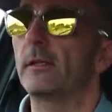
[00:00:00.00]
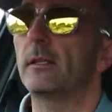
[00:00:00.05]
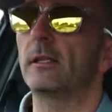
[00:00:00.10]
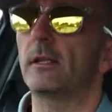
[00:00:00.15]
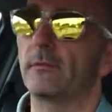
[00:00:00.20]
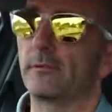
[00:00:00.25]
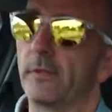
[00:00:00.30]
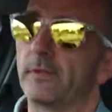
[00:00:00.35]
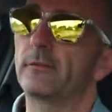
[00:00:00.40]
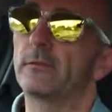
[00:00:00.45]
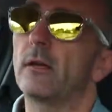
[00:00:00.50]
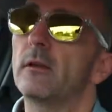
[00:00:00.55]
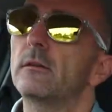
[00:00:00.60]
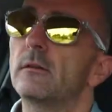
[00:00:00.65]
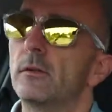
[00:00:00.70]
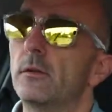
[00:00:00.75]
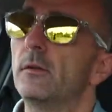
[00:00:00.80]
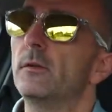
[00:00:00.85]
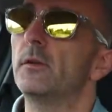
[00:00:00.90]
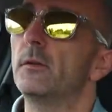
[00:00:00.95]
if they don't
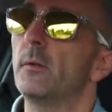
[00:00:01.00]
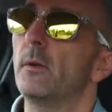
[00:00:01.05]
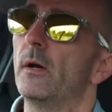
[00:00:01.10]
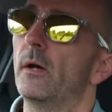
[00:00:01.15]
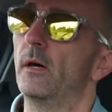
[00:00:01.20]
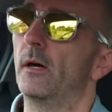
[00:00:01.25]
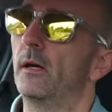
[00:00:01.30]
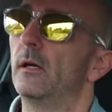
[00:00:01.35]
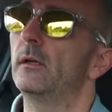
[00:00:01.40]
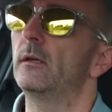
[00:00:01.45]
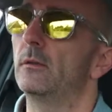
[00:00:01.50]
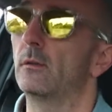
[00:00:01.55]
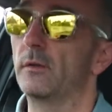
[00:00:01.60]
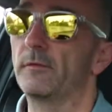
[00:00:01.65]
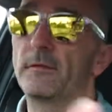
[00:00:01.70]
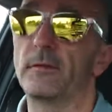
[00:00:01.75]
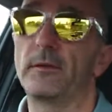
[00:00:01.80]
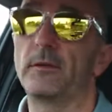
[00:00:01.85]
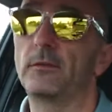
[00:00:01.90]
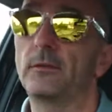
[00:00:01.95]
know who you are, or
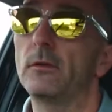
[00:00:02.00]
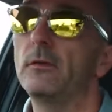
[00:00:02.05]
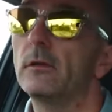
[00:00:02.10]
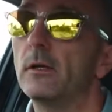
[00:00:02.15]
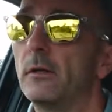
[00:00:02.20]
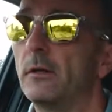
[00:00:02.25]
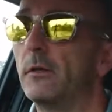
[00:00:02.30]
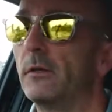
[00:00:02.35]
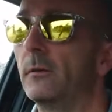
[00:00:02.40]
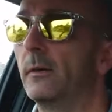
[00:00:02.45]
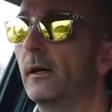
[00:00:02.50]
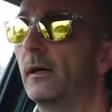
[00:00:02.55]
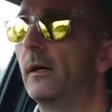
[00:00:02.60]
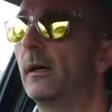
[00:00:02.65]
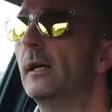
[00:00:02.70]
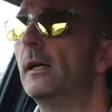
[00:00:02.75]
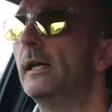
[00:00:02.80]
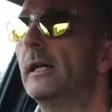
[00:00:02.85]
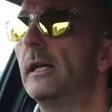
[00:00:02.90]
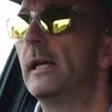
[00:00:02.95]
if they do know who you are,
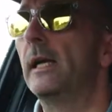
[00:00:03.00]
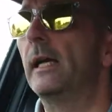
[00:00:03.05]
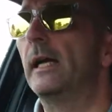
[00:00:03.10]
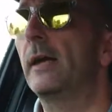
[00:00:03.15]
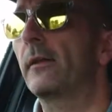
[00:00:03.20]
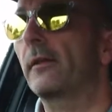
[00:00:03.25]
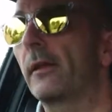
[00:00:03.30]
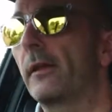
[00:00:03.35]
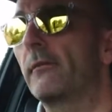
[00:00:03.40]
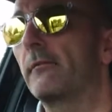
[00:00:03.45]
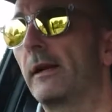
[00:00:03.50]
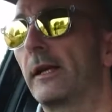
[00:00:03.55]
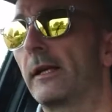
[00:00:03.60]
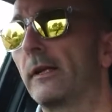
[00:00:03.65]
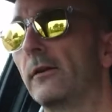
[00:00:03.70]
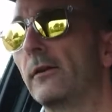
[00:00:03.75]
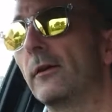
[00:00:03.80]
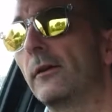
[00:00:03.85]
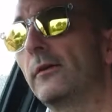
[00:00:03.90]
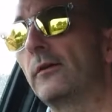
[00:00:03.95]
how do they
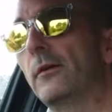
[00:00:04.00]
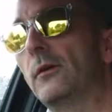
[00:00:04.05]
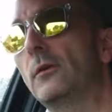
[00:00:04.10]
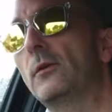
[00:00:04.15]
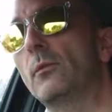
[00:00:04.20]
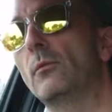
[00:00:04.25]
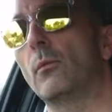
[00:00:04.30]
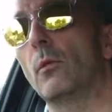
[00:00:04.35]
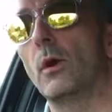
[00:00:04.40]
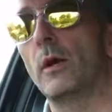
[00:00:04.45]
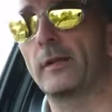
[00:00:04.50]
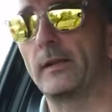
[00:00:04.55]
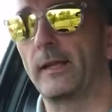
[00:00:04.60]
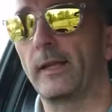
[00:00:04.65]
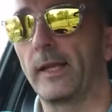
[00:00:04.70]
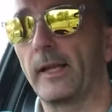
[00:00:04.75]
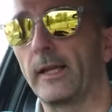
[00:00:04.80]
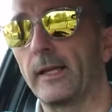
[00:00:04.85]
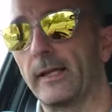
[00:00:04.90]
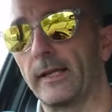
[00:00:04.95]
recognise you? Why do
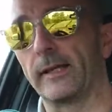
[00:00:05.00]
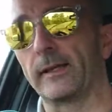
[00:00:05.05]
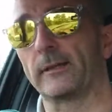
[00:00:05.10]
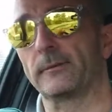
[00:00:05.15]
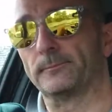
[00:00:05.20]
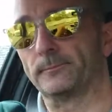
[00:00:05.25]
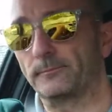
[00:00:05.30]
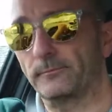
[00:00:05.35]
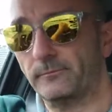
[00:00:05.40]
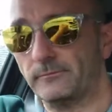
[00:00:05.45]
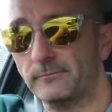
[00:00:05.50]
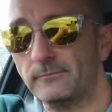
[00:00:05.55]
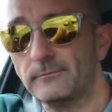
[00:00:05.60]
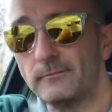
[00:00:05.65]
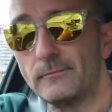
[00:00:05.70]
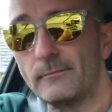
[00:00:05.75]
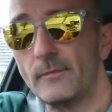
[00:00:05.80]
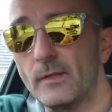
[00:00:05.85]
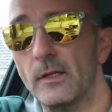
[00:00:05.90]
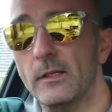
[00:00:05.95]
they click?
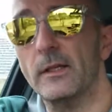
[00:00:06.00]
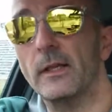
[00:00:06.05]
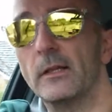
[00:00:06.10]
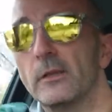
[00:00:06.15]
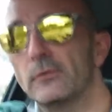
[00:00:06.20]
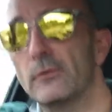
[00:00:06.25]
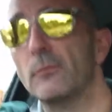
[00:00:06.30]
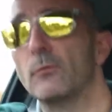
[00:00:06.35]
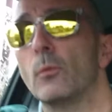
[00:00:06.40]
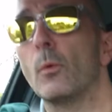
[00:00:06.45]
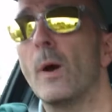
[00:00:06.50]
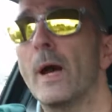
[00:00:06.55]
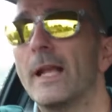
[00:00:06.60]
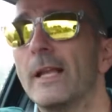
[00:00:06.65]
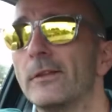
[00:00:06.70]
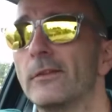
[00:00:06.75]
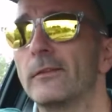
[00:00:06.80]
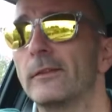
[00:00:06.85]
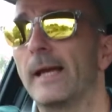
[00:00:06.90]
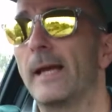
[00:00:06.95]
Now, there's some
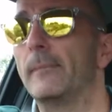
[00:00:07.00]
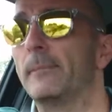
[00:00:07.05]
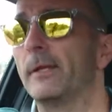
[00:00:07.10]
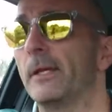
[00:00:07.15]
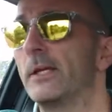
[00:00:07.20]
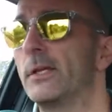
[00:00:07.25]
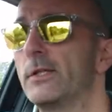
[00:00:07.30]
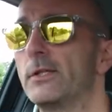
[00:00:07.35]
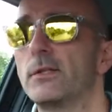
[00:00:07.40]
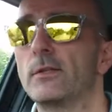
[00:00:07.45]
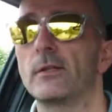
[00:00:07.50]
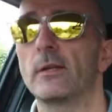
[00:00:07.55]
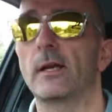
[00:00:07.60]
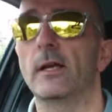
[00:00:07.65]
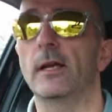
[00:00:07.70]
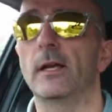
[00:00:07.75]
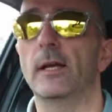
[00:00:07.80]
well-established